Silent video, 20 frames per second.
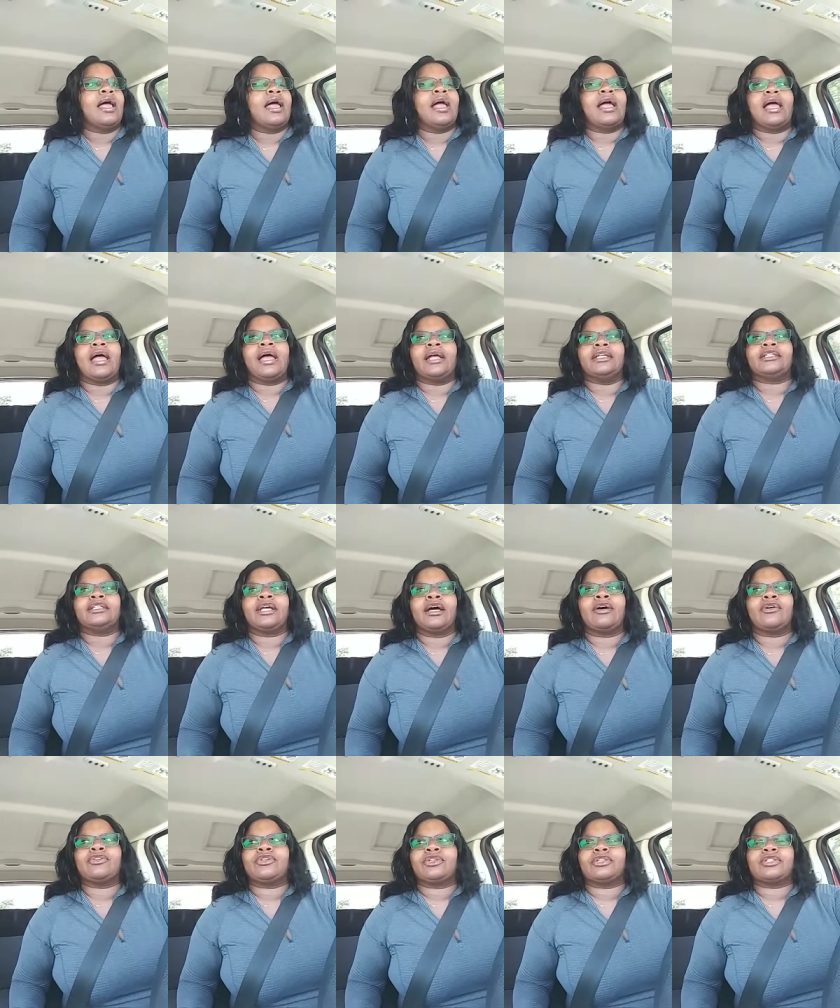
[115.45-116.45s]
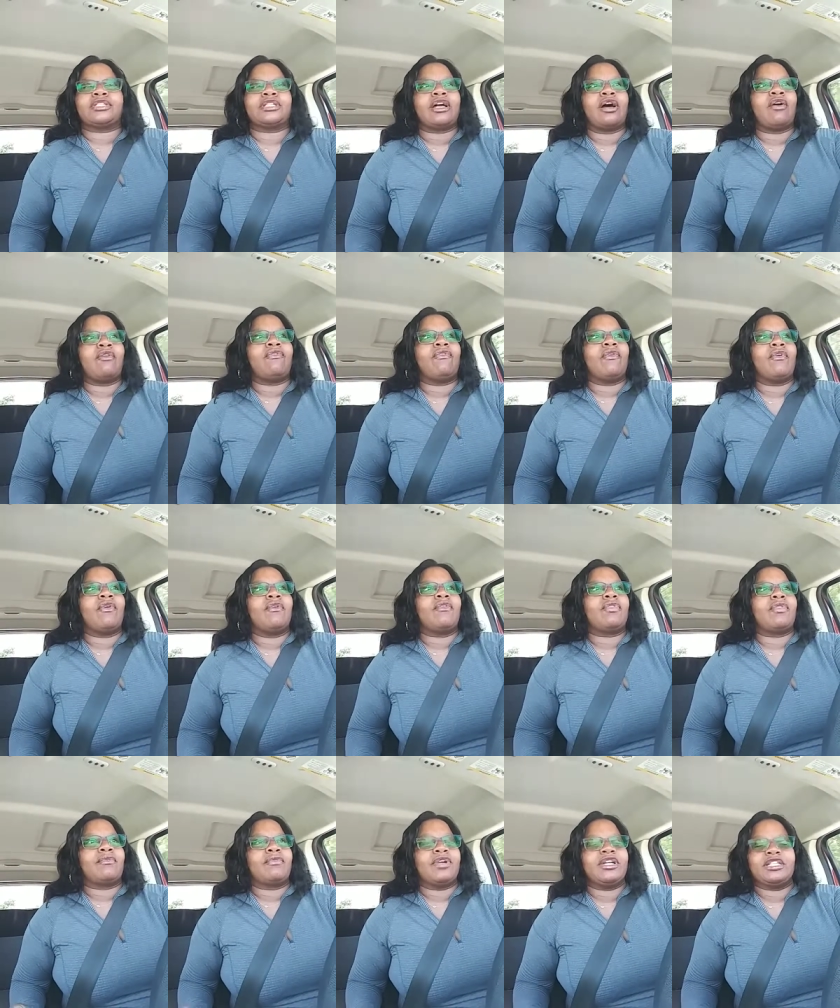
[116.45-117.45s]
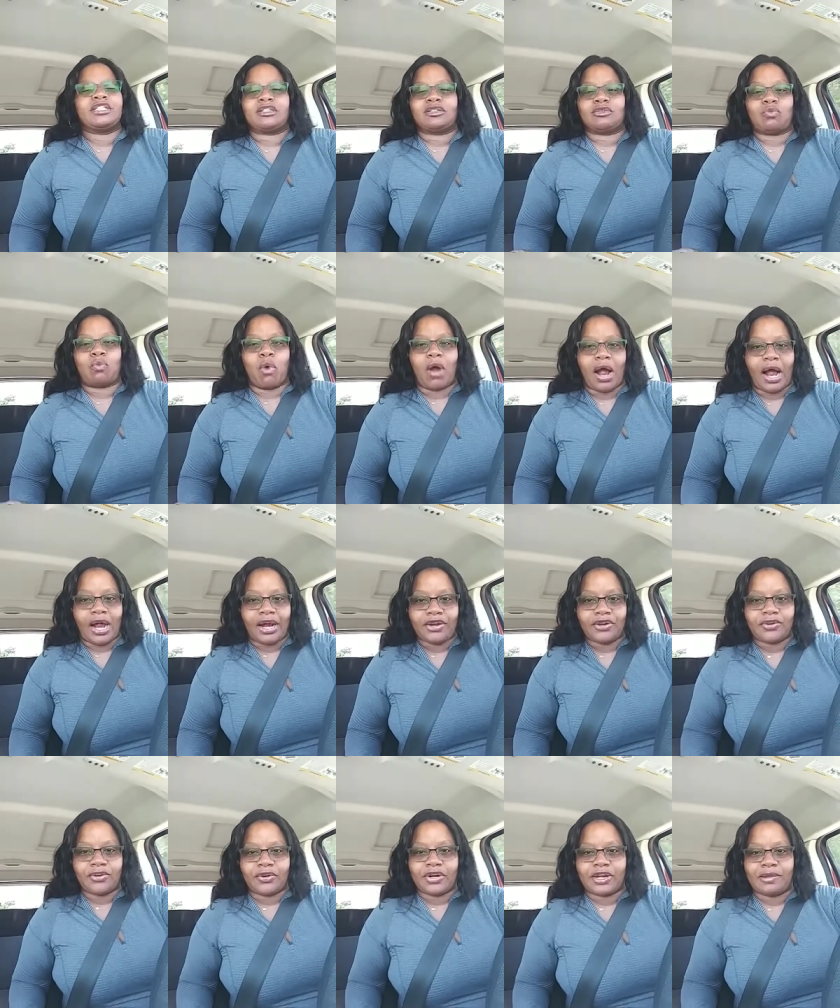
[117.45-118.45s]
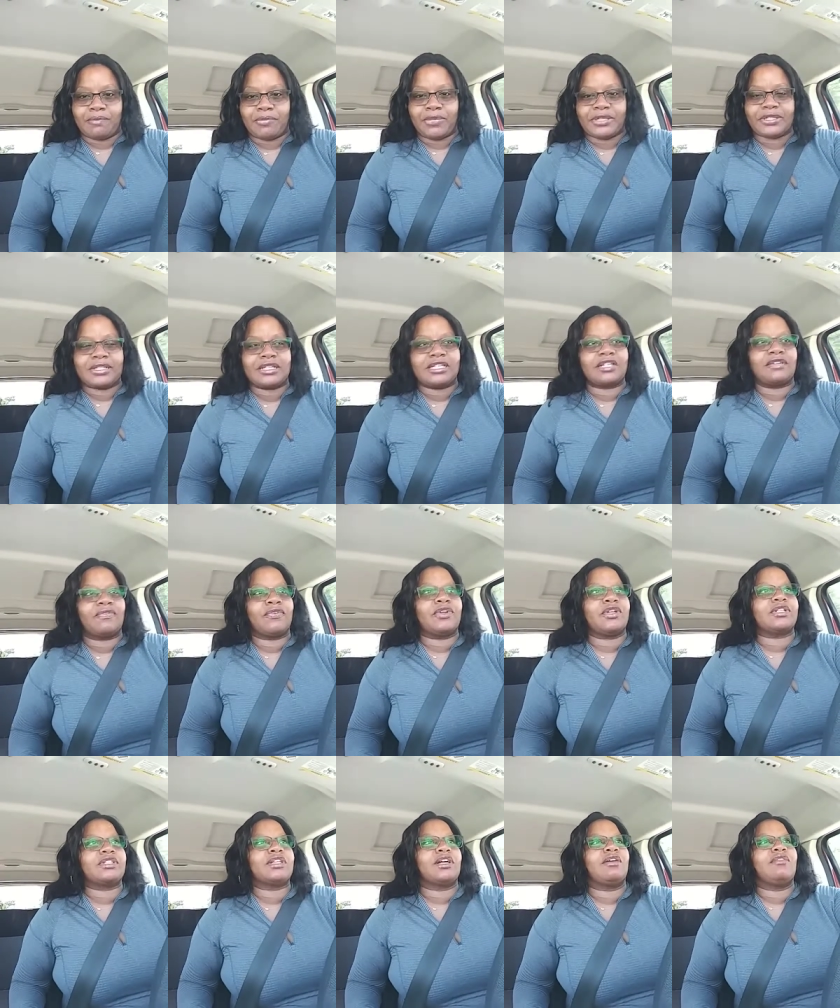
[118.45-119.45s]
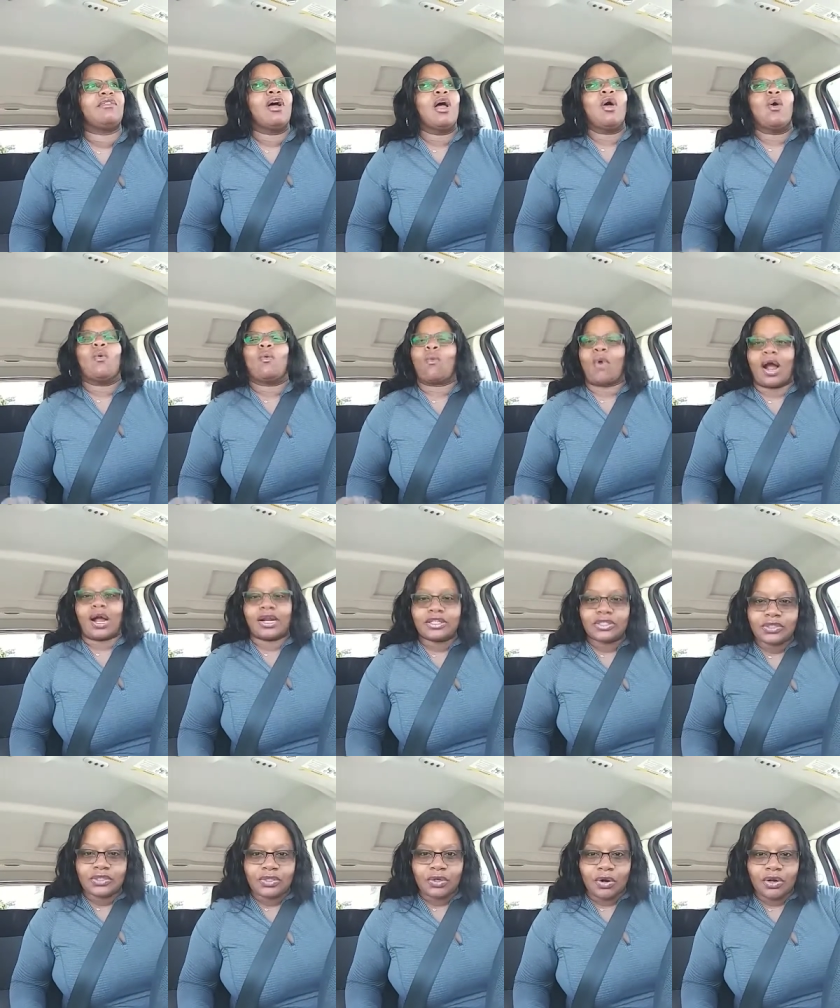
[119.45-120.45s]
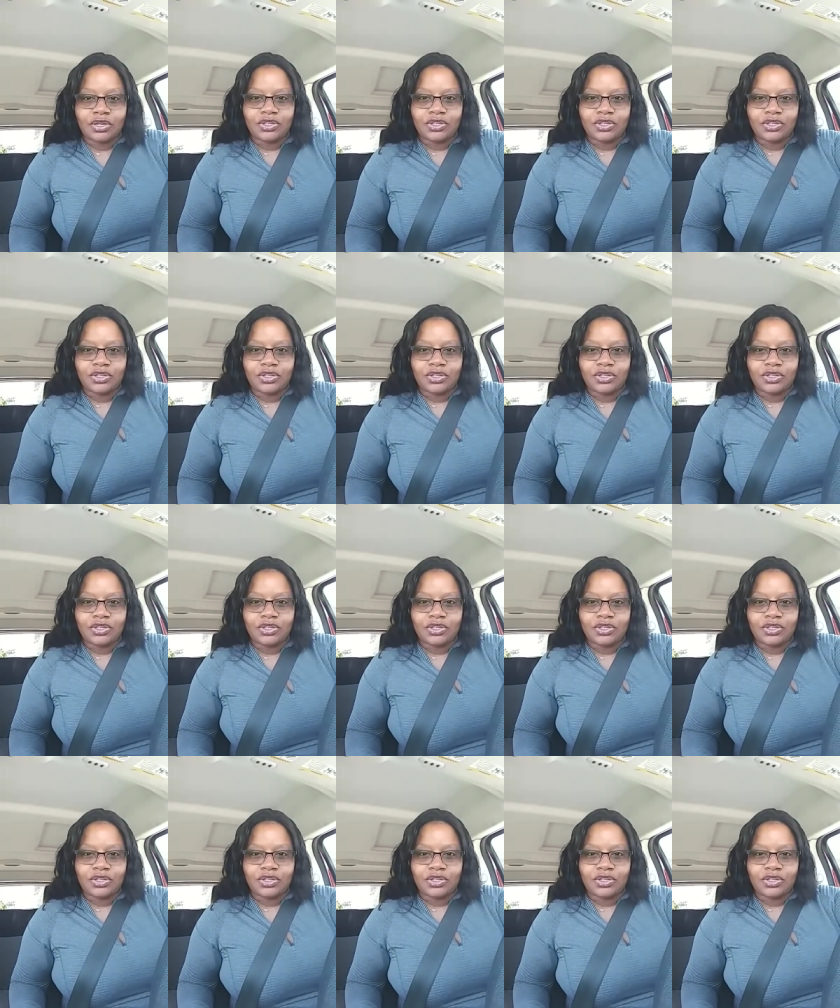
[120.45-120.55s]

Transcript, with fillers: and tell yourself the reasons why you're in business for yourself why you started